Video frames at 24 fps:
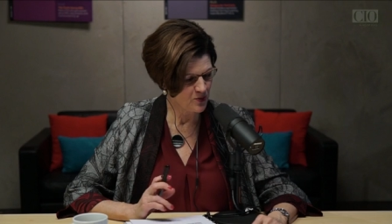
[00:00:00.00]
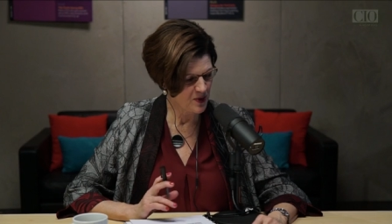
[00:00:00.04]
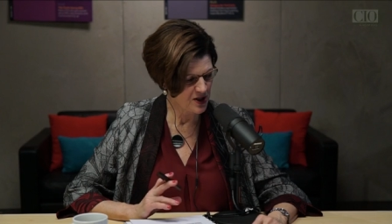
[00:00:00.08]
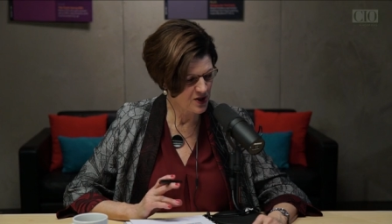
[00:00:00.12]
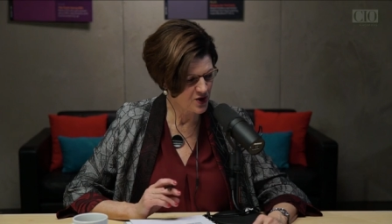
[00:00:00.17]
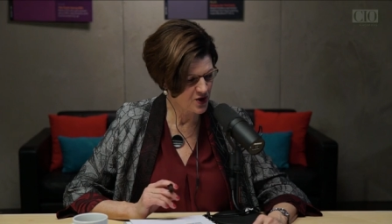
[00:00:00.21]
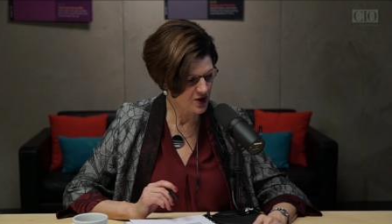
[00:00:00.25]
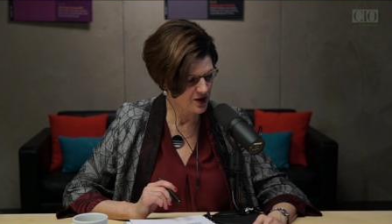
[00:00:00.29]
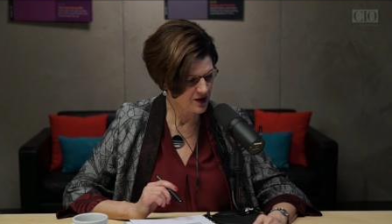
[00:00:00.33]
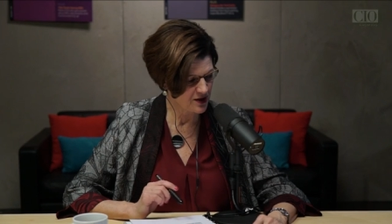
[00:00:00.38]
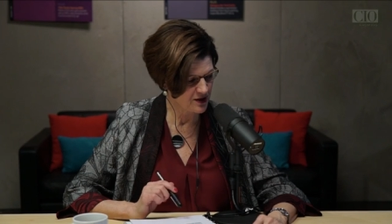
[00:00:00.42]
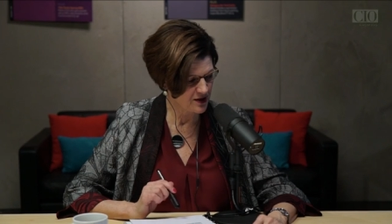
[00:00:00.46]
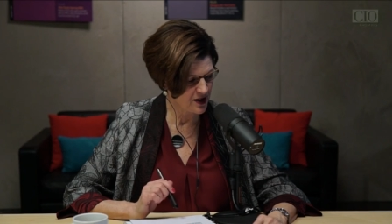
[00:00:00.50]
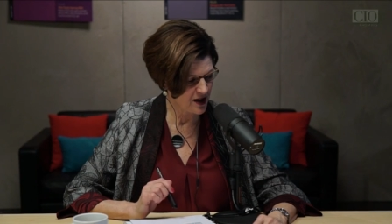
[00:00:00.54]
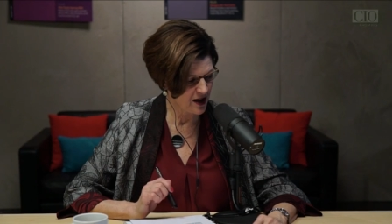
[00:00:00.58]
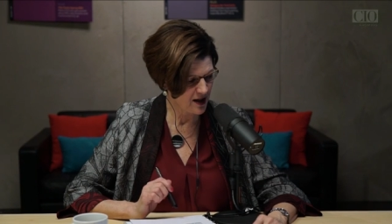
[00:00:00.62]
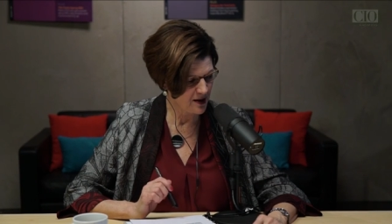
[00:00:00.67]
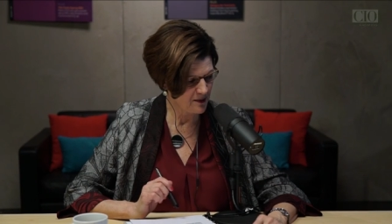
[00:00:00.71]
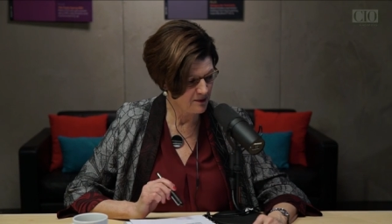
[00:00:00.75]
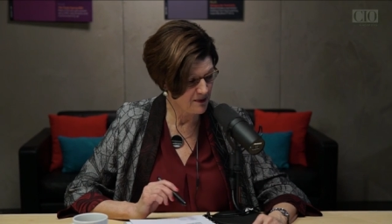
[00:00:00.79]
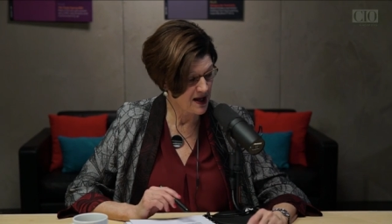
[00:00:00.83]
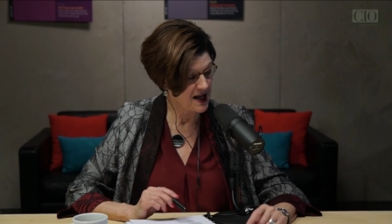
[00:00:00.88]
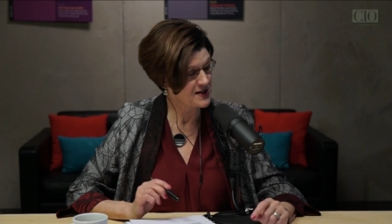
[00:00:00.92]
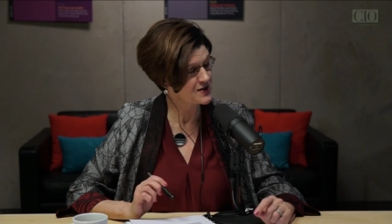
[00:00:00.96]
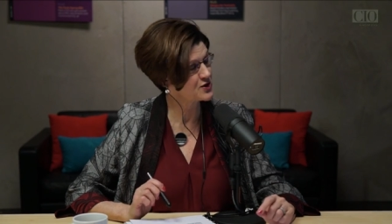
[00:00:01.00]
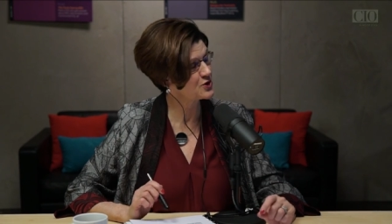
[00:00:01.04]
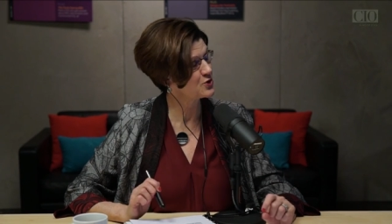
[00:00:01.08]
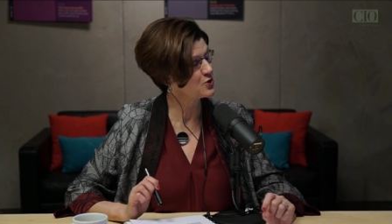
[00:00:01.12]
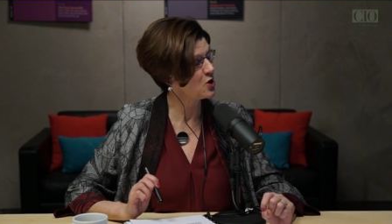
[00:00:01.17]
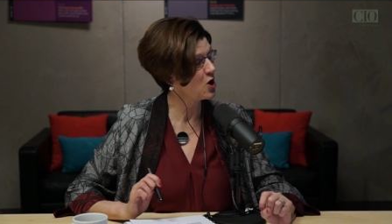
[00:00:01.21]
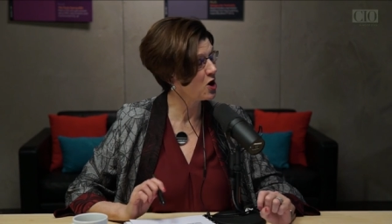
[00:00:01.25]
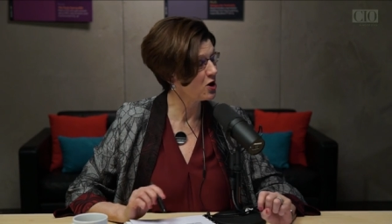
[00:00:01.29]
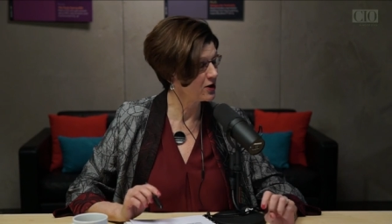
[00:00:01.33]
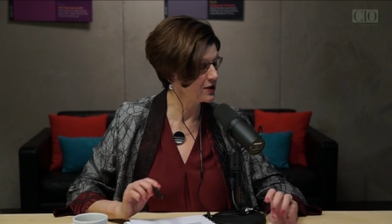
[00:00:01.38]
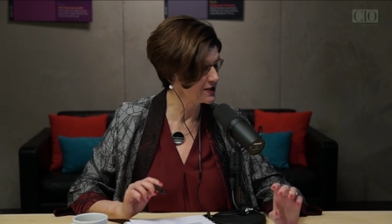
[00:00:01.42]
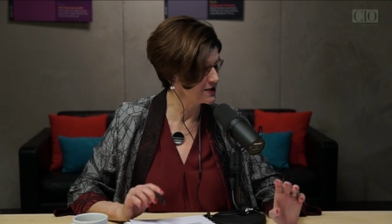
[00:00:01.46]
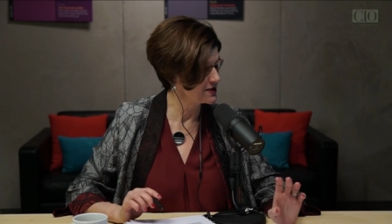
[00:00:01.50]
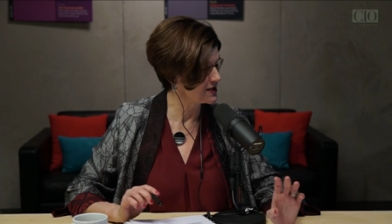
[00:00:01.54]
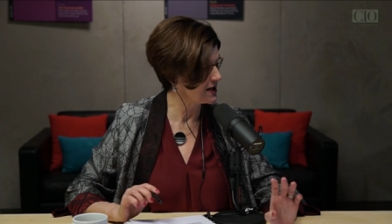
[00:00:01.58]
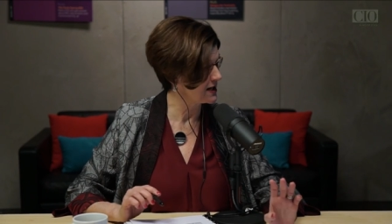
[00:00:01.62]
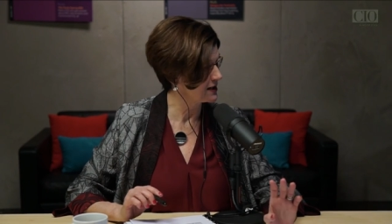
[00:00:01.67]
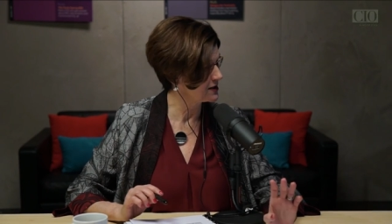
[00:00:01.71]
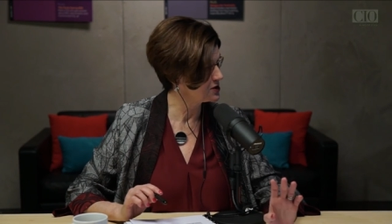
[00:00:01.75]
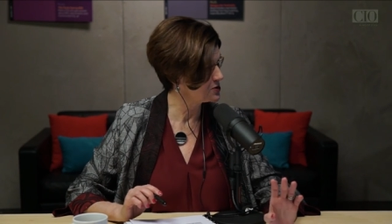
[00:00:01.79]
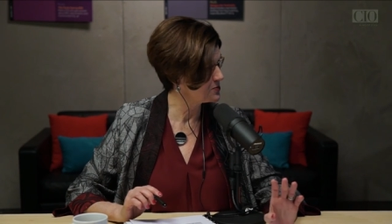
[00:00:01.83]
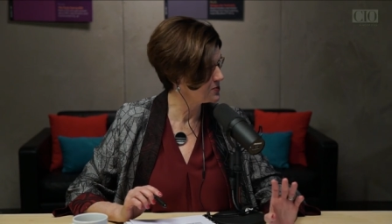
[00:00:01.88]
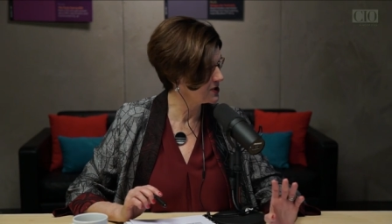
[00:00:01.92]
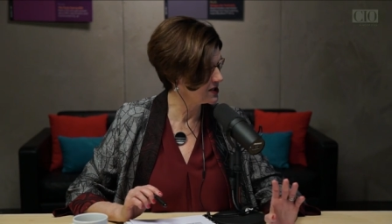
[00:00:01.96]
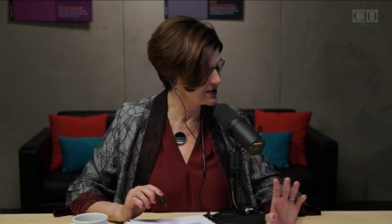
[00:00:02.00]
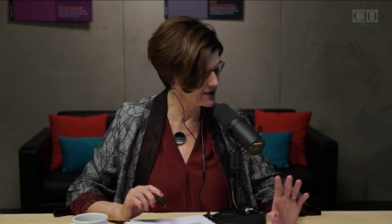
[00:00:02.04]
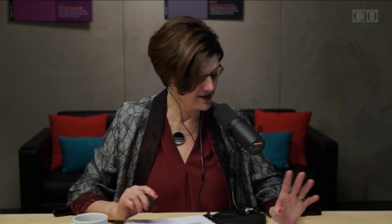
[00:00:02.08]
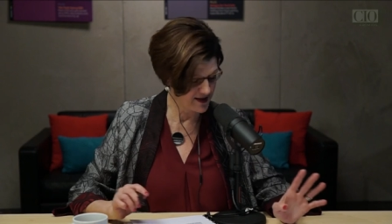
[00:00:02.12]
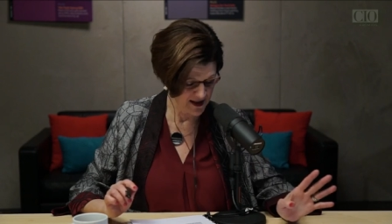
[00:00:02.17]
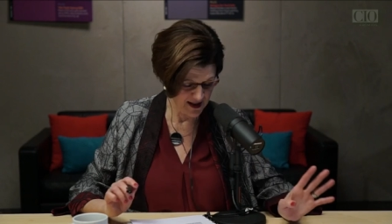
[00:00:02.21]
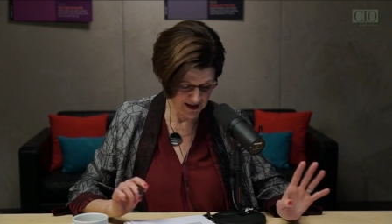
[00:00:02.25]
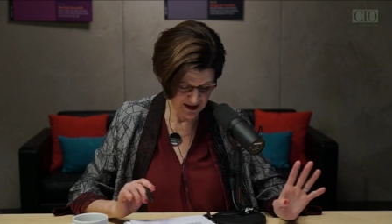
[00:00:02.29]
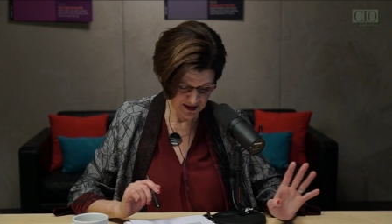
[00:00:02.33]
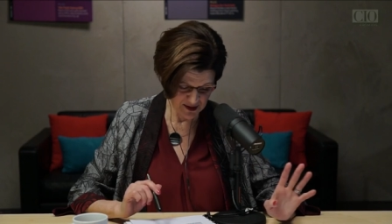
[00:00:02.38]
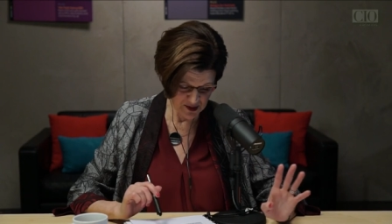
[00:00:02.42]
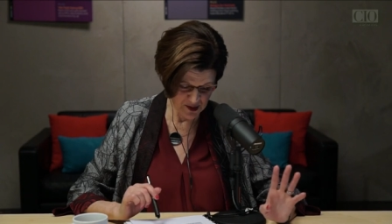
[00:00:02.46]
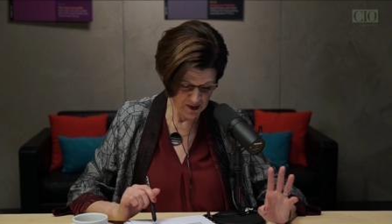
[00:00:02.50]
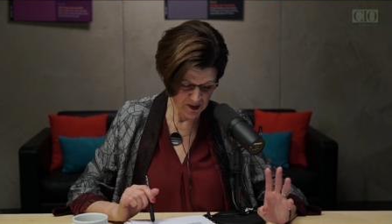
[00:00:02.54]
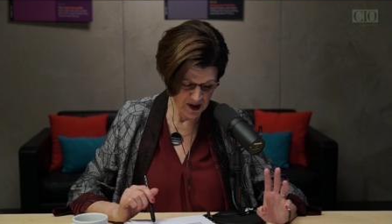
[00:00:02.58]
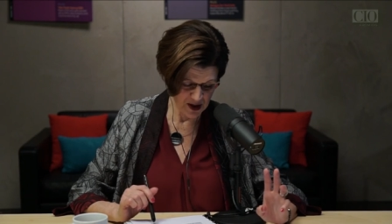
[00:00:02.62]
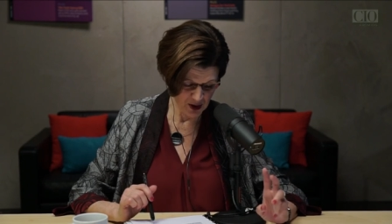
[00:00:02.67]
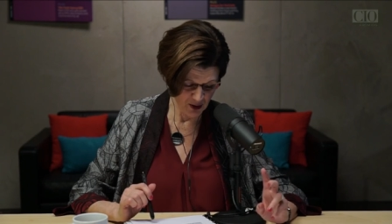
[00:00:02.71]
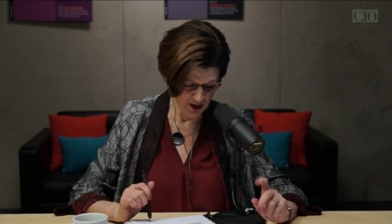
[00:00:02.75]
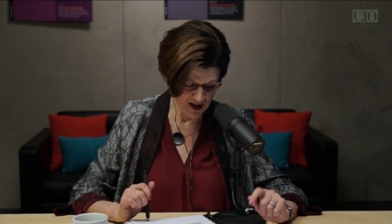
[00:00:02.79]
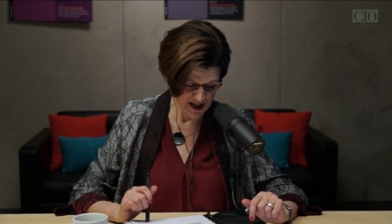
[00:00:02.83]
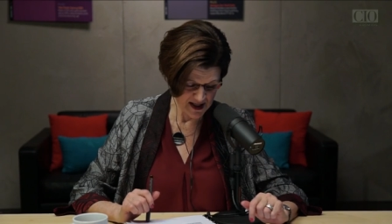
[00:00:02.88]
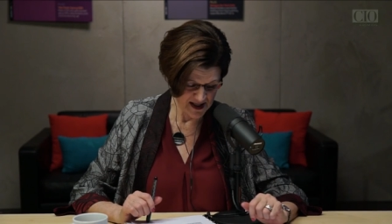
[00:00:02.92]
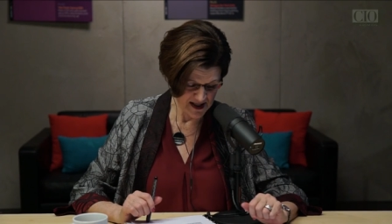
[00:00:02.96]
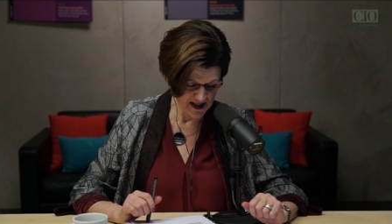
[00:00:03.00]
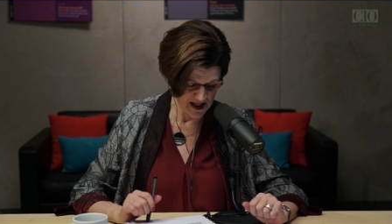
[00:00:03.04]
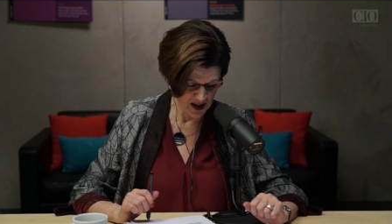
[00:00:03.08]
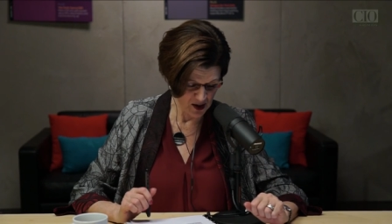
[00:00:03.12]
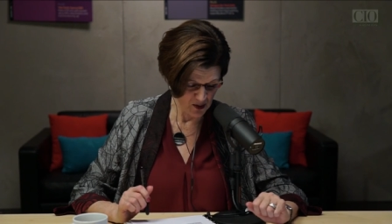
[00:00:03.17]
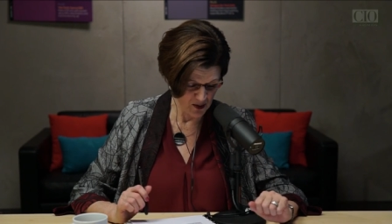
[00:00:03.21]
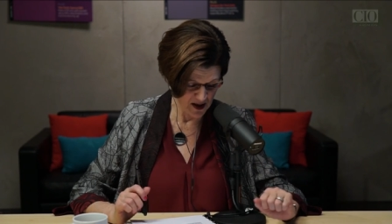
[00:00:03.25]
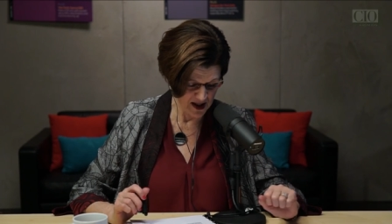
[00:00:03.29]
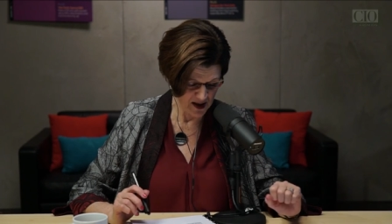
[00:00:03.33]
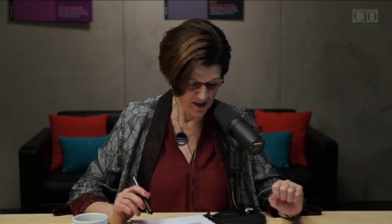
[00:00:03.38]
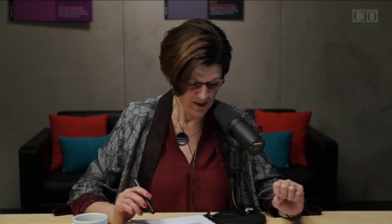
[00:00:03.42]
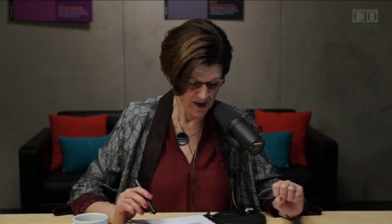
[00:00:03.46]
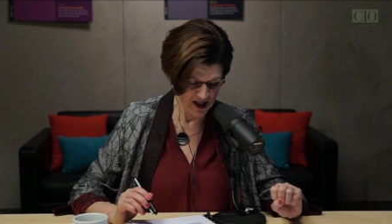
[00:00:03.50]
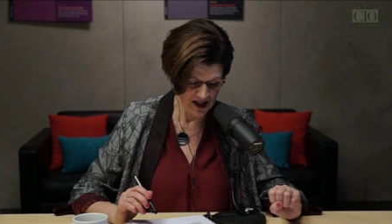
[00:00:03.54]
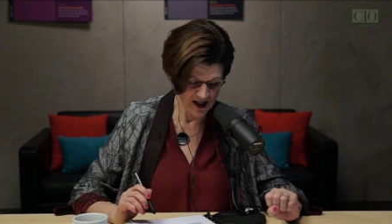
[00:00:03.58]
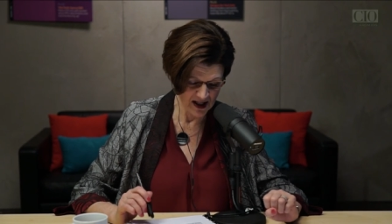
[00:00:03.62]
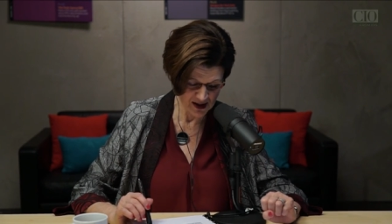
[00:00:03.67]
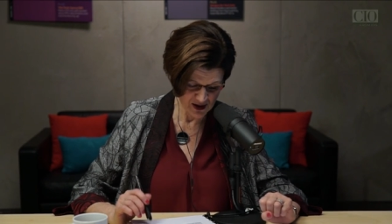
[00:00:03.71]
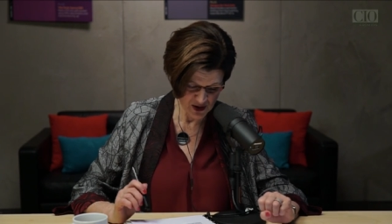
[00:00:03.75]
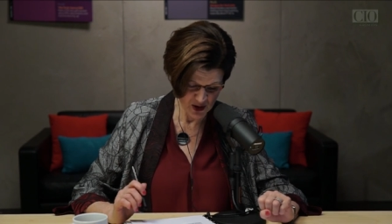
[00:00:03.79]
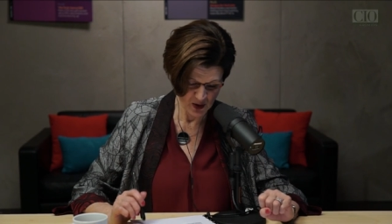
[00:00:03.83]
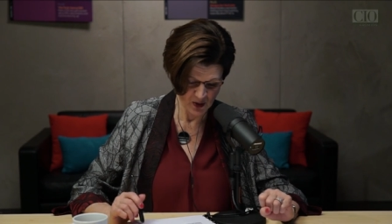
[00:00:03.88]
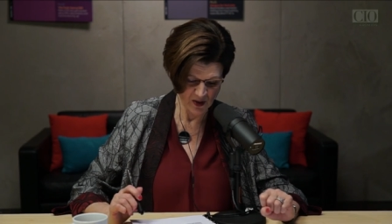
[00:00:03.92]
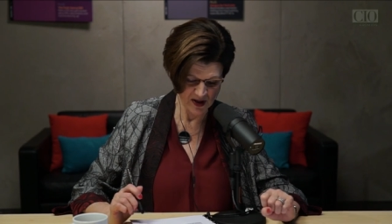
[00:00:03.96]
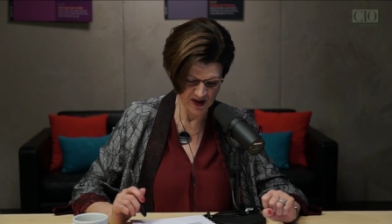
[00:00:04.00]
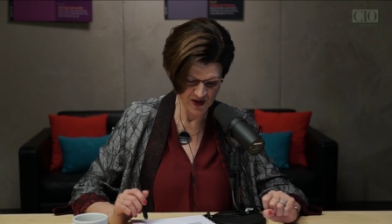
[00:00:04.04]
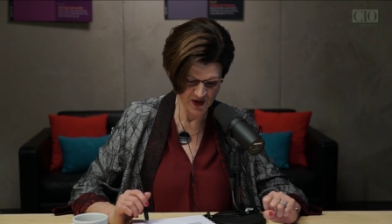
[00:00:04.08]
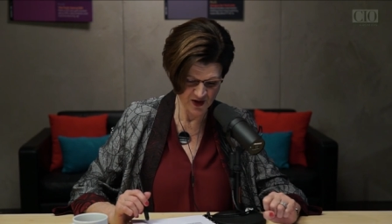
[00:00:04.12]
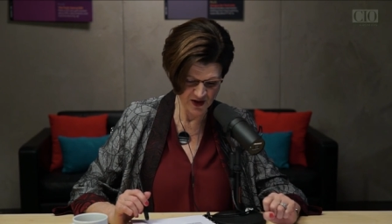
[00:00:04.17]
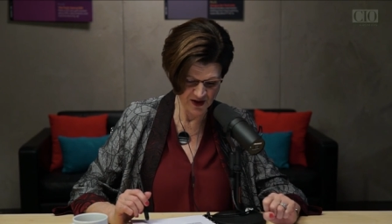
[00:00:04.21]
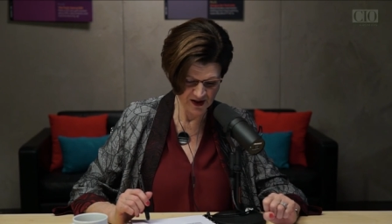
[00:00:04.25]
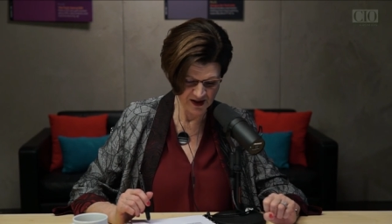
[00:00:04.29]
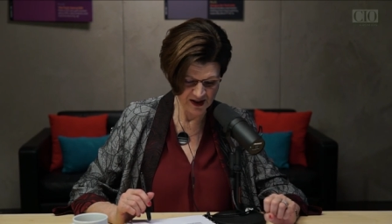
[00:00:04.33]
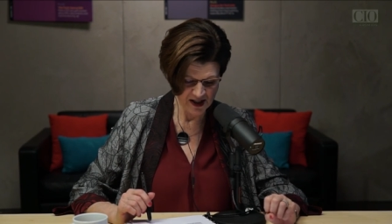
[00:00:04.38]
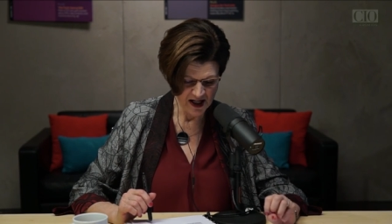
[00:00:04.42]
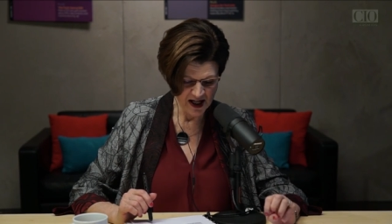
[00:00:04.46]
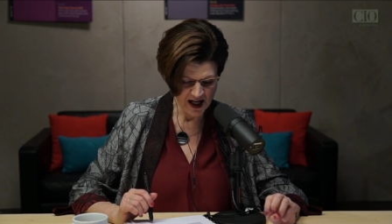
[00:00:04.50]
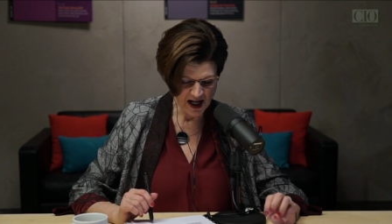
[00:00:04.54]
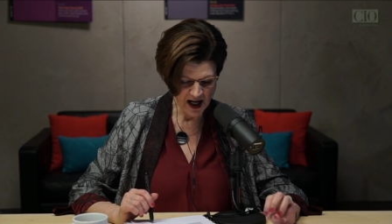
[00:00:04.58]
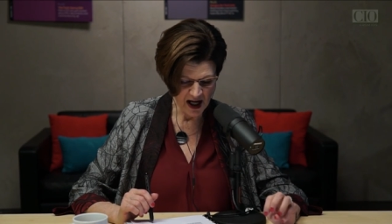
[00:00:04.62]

mentioned uh, master architect because that gives me a great segue to my next question